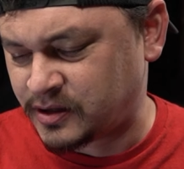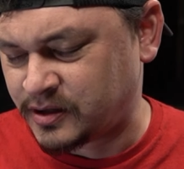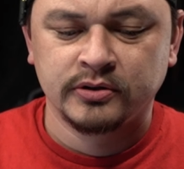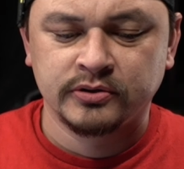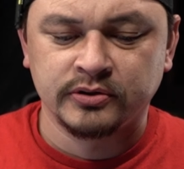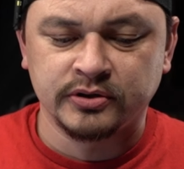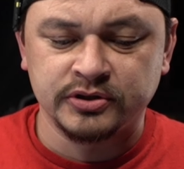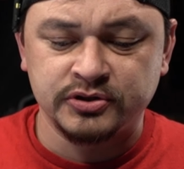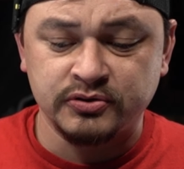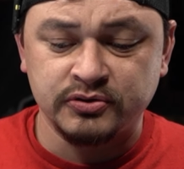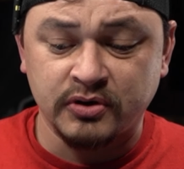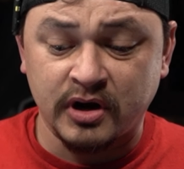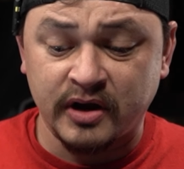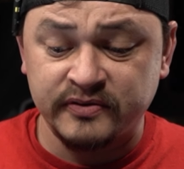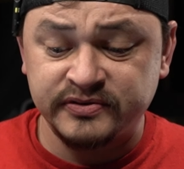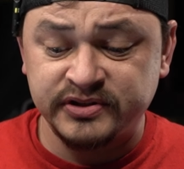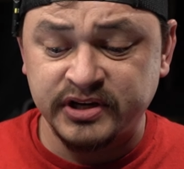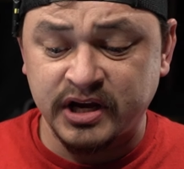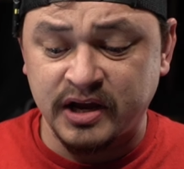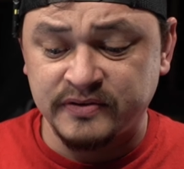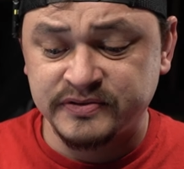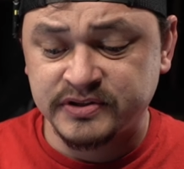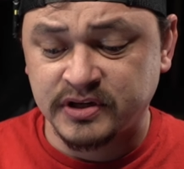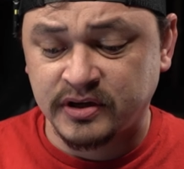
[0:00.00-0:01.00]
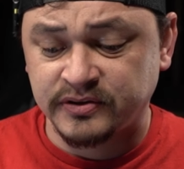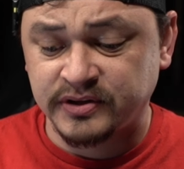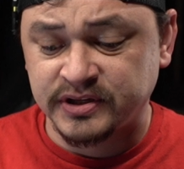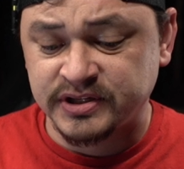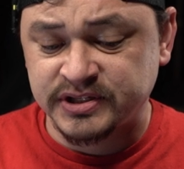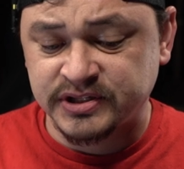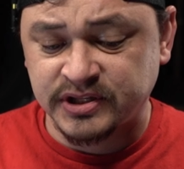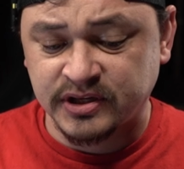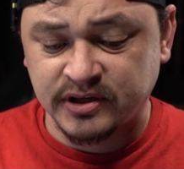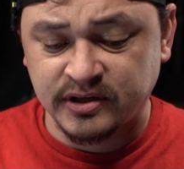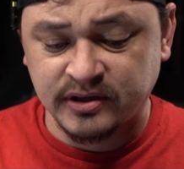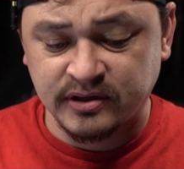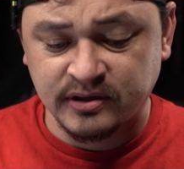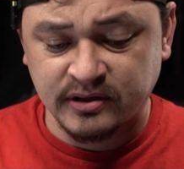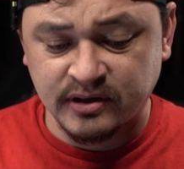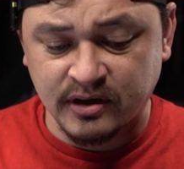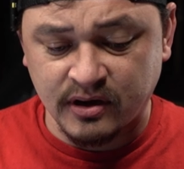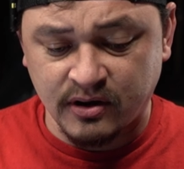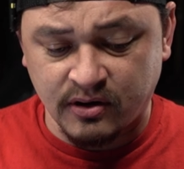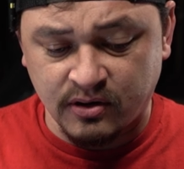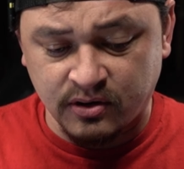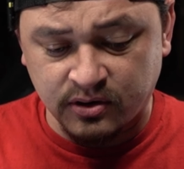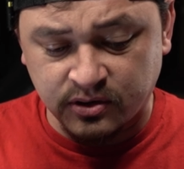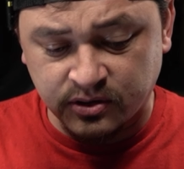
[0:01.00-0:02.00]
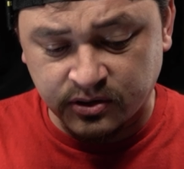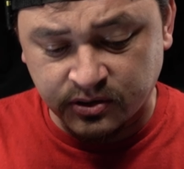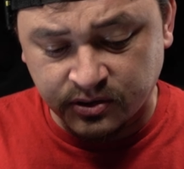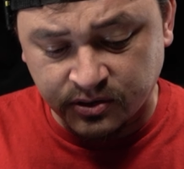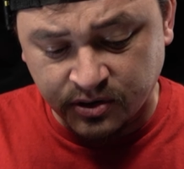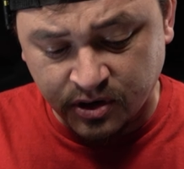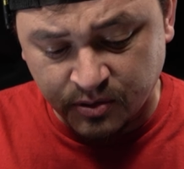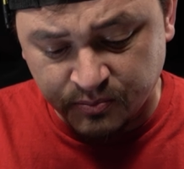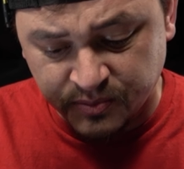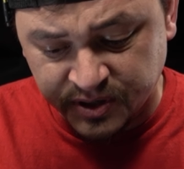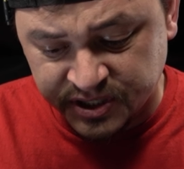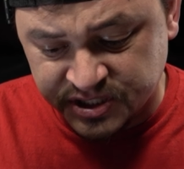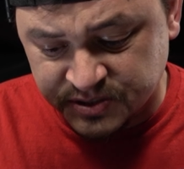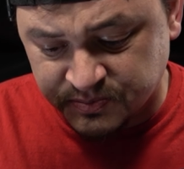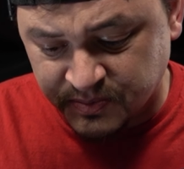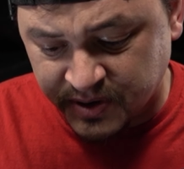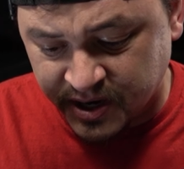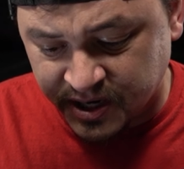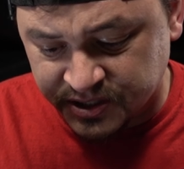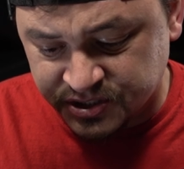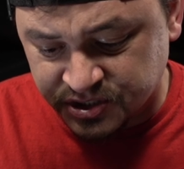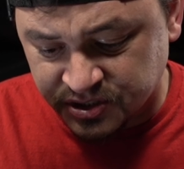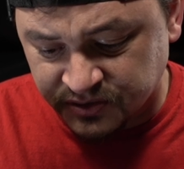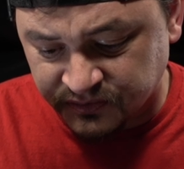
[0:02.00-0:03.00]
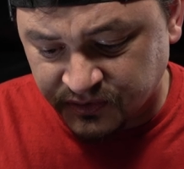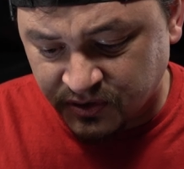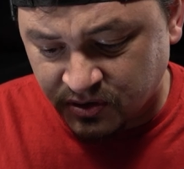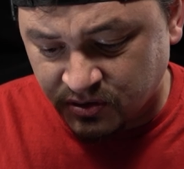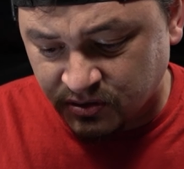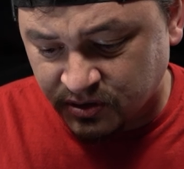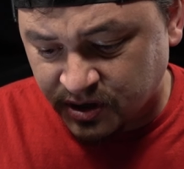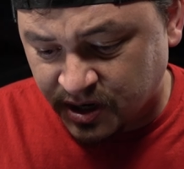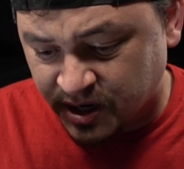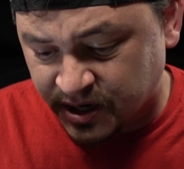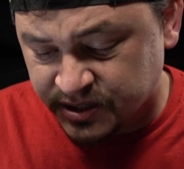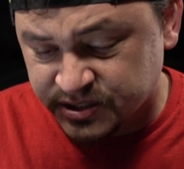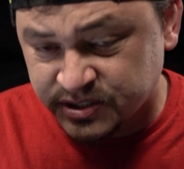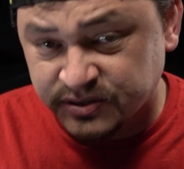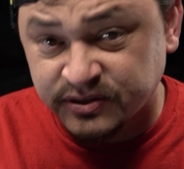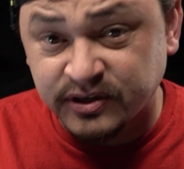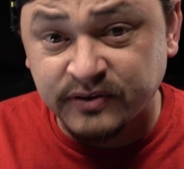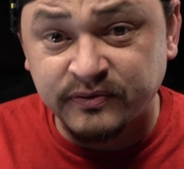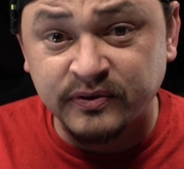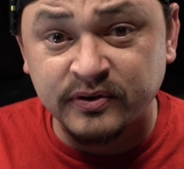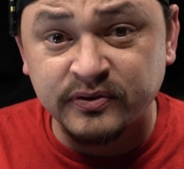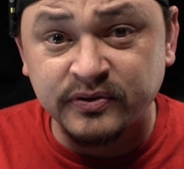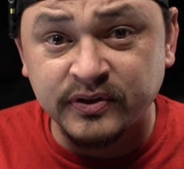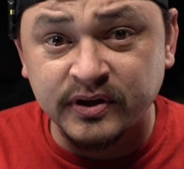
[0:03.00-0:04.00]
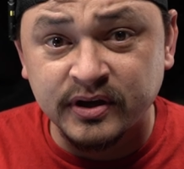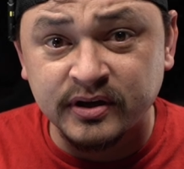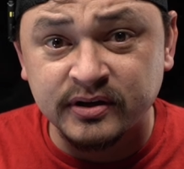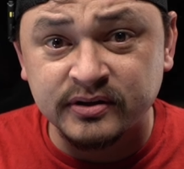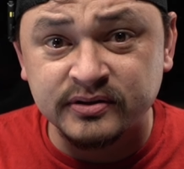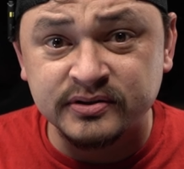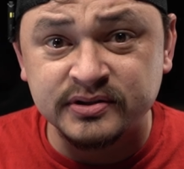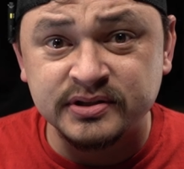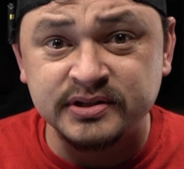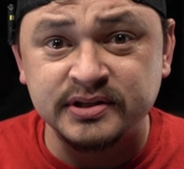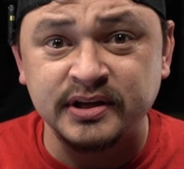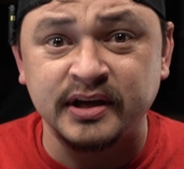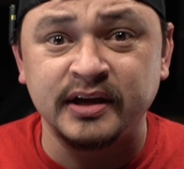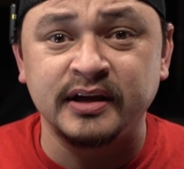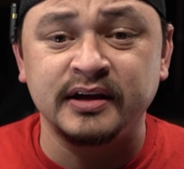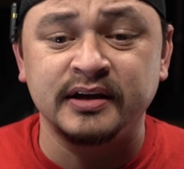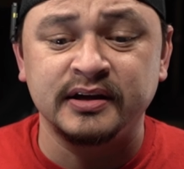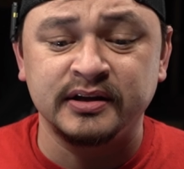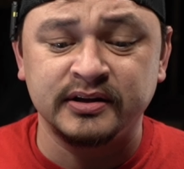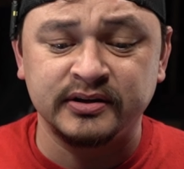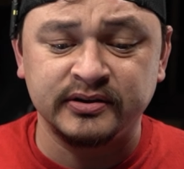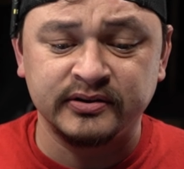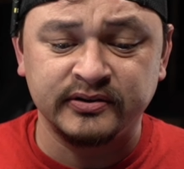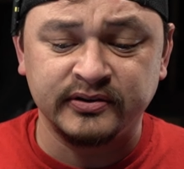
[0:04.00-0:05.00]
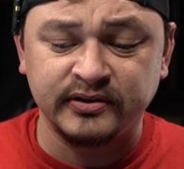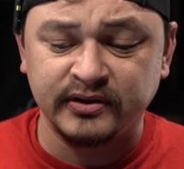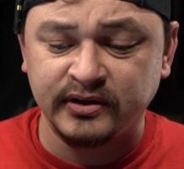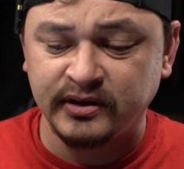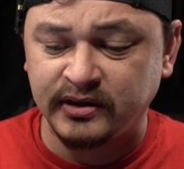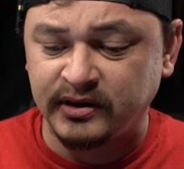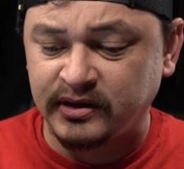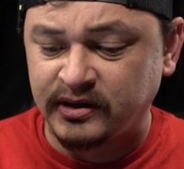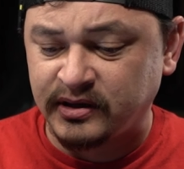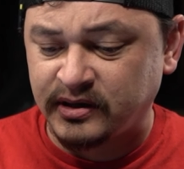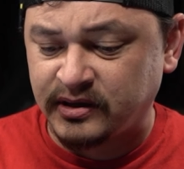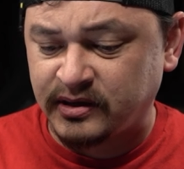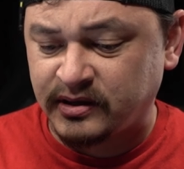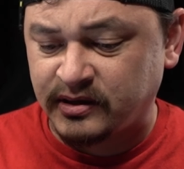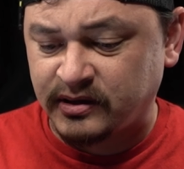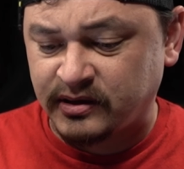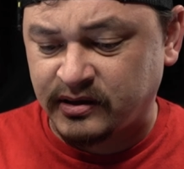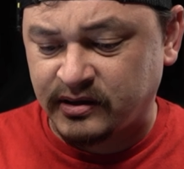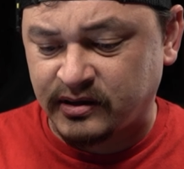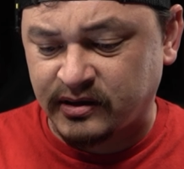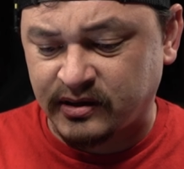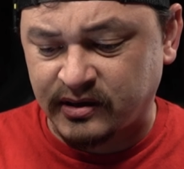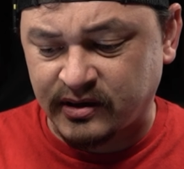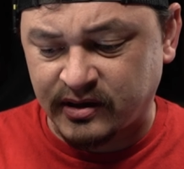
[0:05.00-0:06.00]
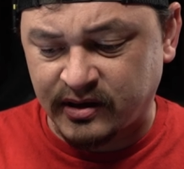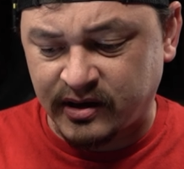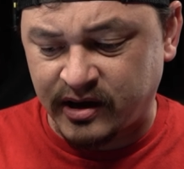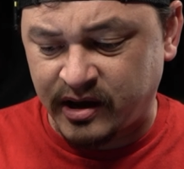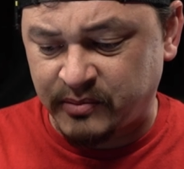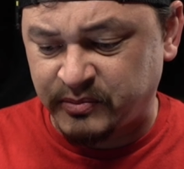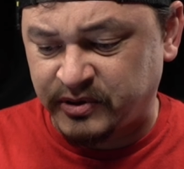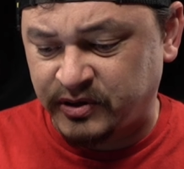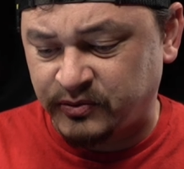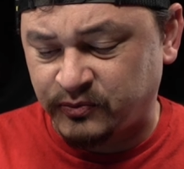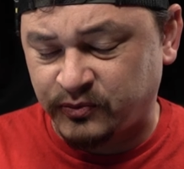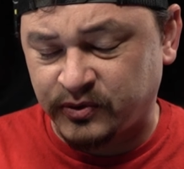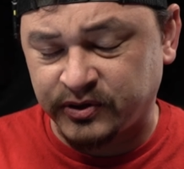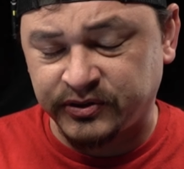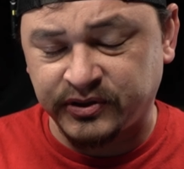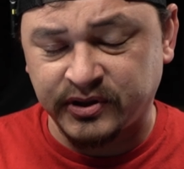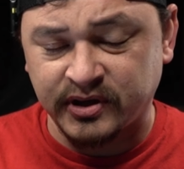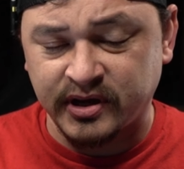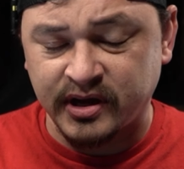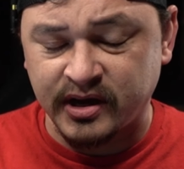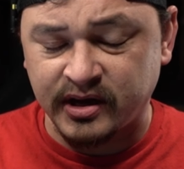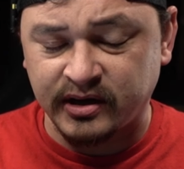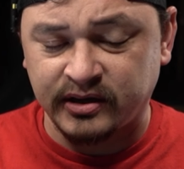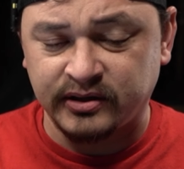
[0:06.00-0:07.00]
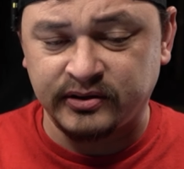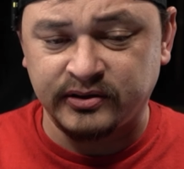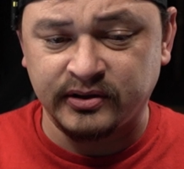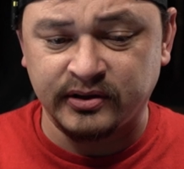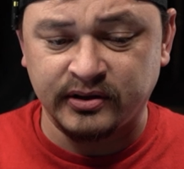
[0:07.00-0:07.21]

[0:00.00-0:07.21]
The drive shafts on this thing are a mixed match of all kinds of different things, and I mean, what the heck.